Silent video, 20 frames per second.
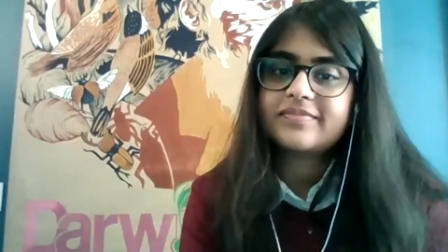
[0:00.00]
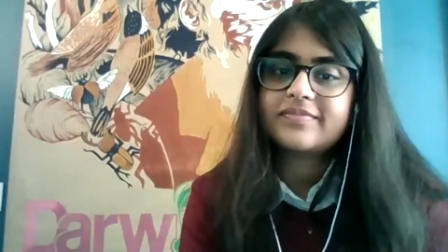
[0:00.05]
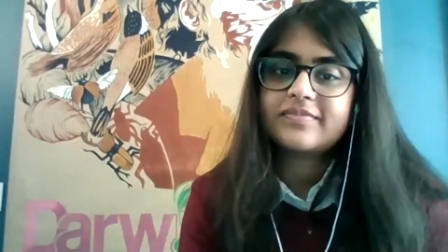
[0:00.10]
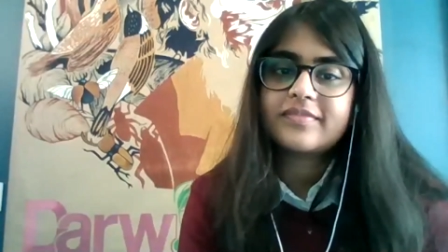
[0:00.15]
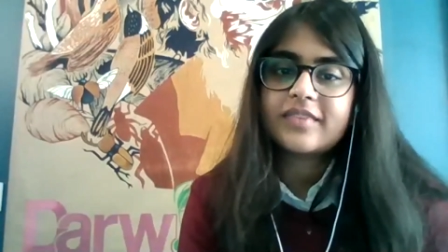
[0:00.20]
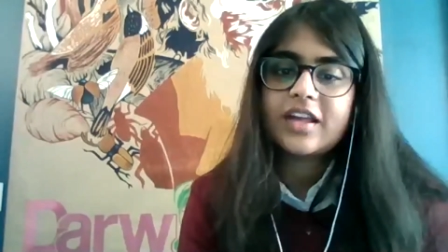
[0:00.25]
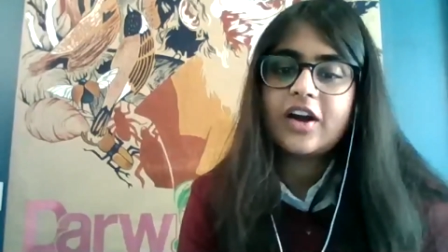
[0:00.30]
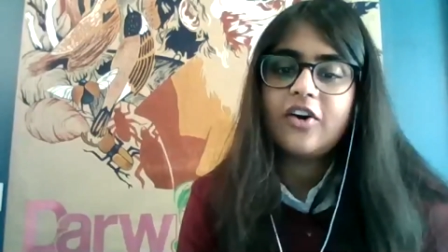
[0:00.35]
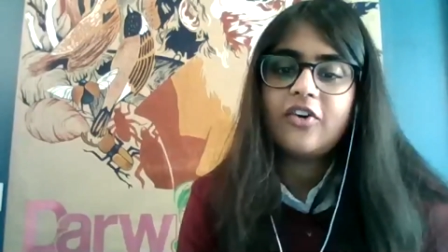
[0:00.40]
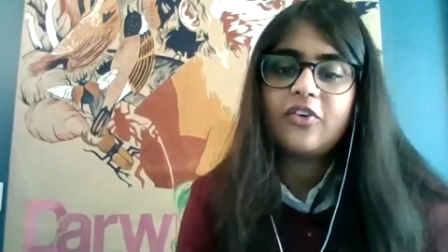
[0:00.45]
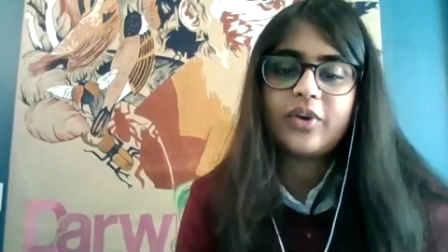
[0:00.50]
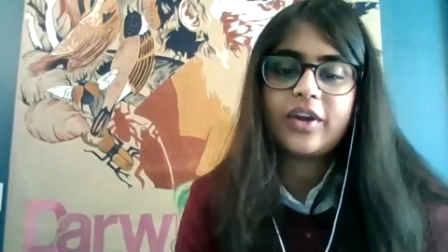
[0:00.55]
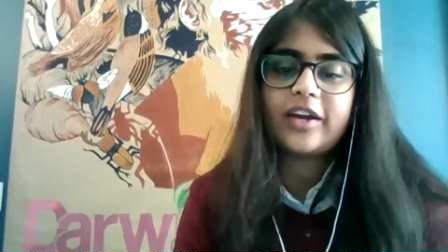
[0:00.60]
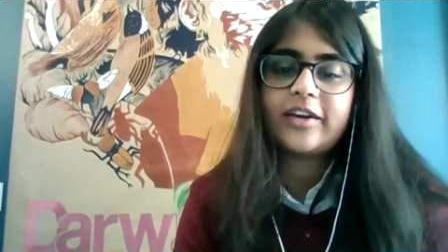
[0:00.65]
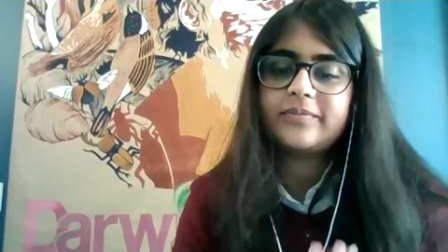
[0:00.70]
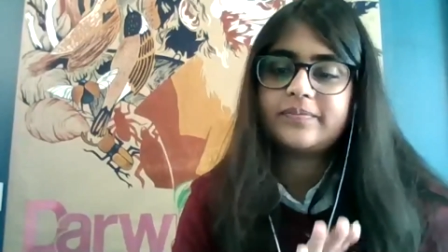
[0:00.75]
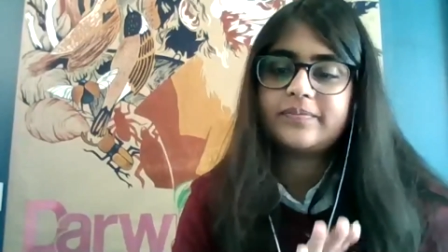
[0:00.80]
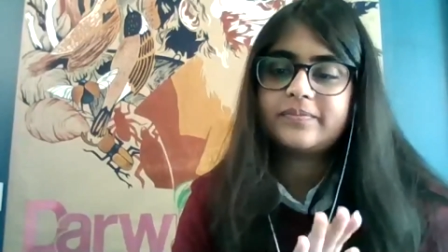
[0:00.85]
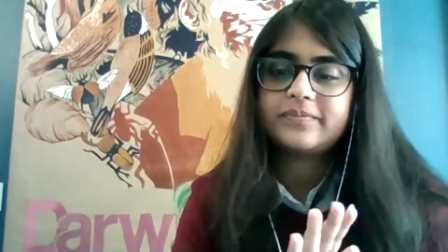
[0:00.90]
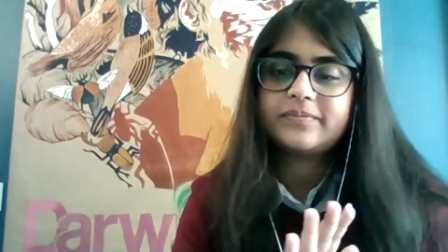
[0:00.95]
Okay.
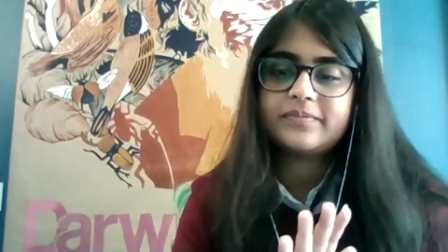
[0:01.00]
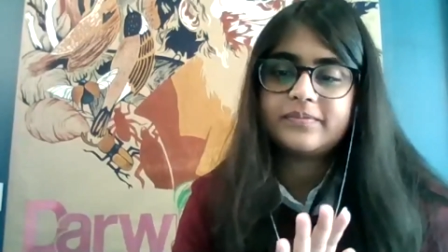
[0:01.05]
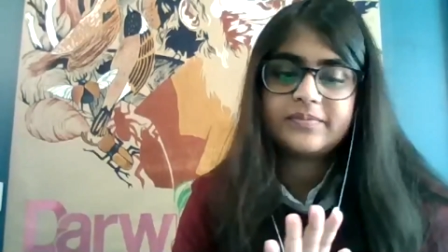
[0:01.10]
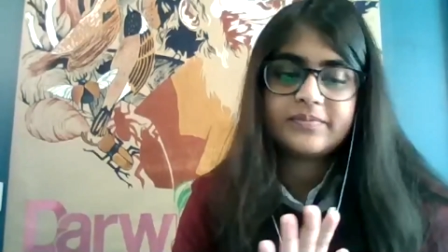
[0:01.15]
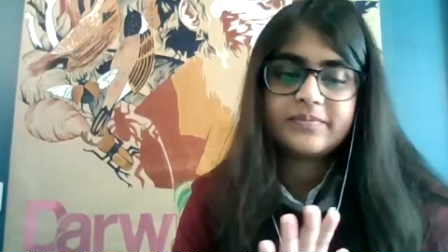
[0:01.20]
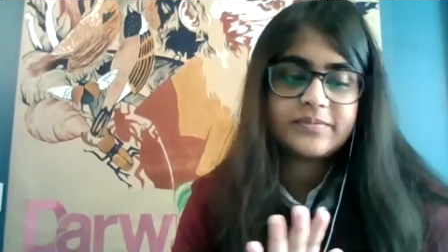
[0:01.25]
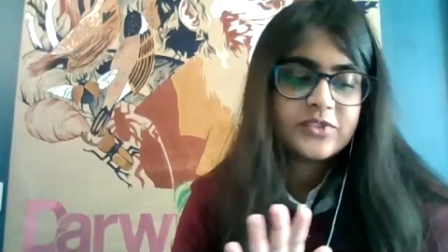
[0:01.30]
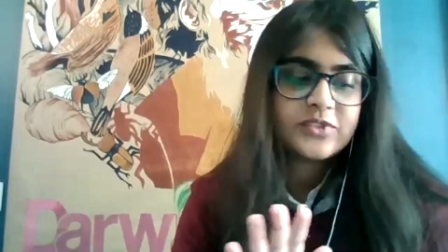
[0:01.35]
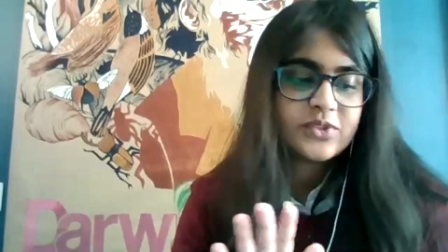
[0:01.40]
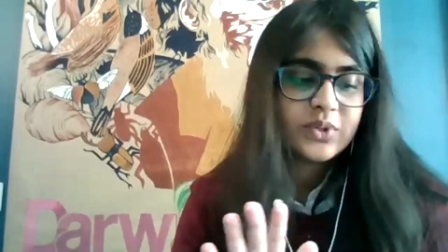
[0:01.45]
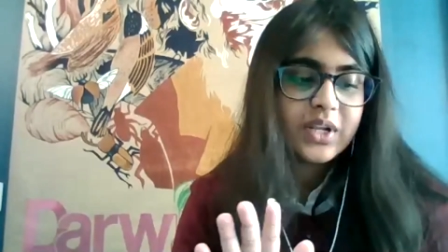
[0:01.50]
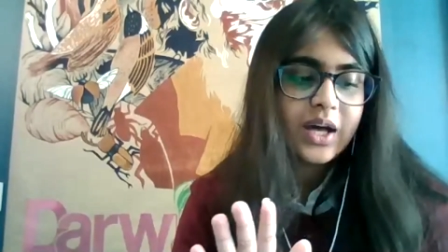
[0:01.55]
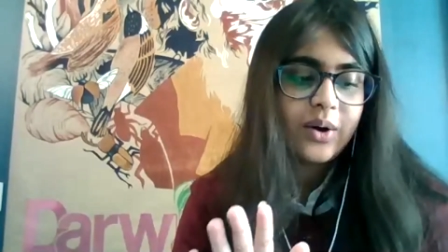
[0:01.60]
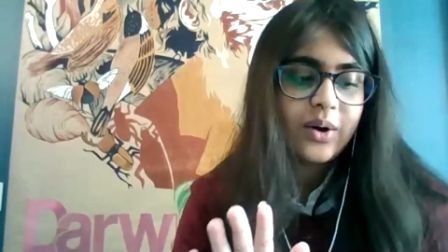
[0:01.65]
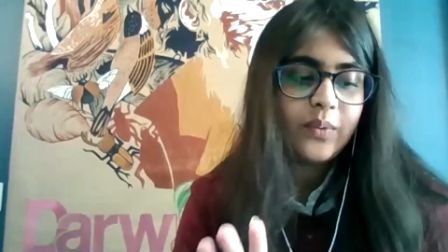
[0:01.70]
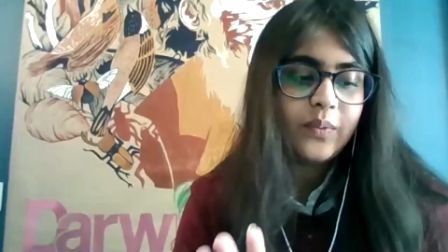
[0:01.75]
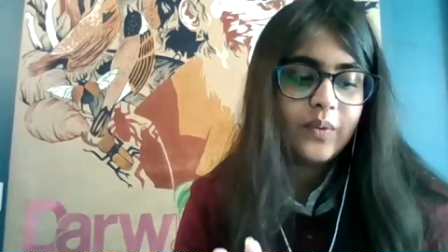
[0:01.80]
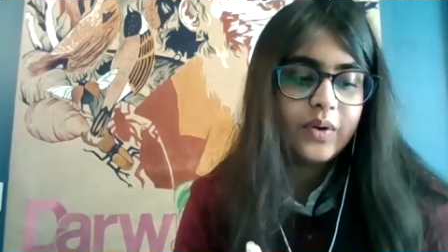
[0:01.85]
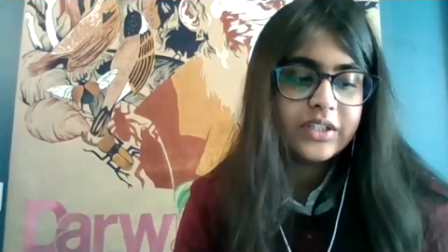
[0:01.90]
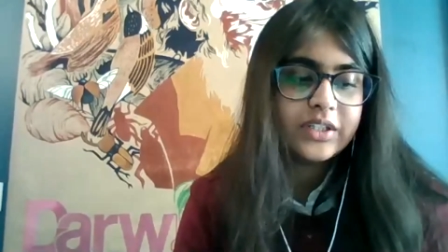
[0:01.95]
So
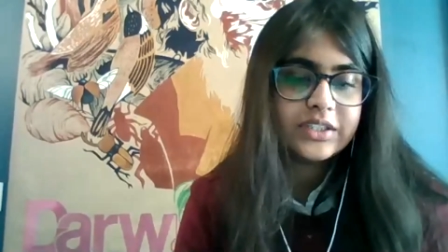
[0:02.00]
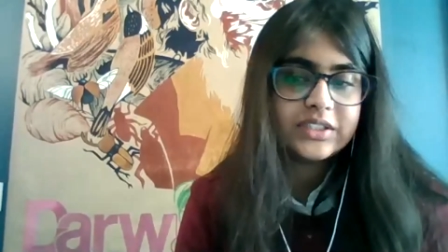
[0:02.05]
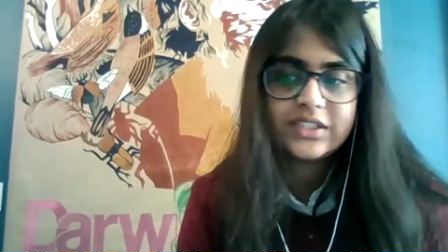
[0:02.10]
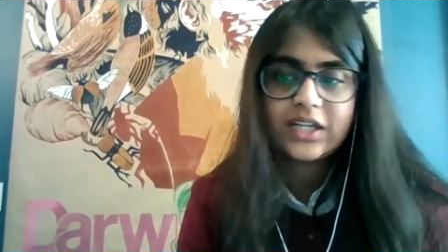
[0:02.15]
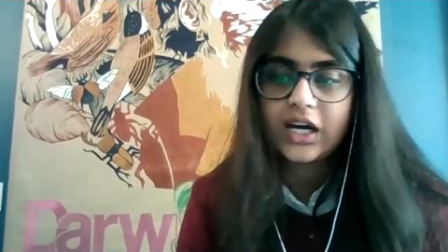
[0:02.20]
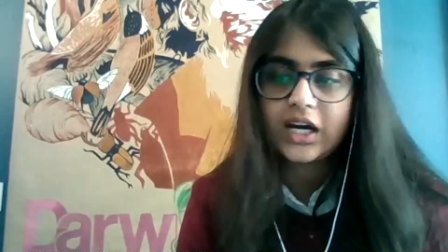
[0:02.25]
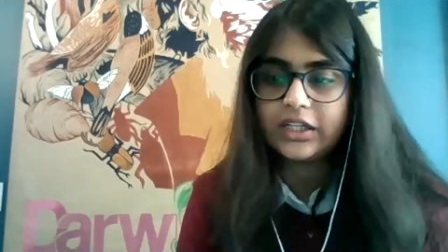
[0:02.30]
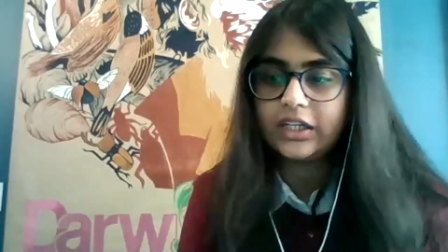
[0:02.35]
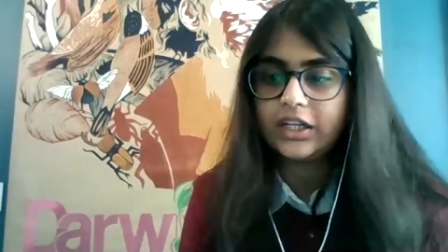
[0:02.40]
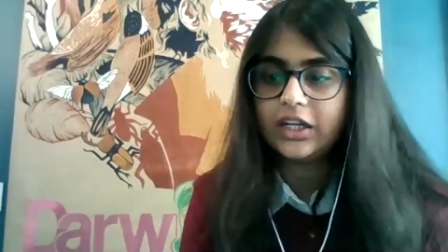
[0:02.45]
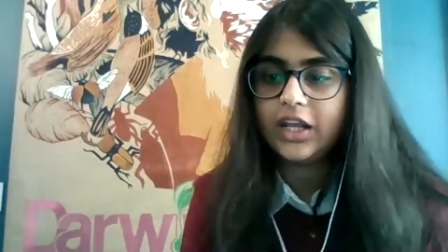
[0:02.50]
now done.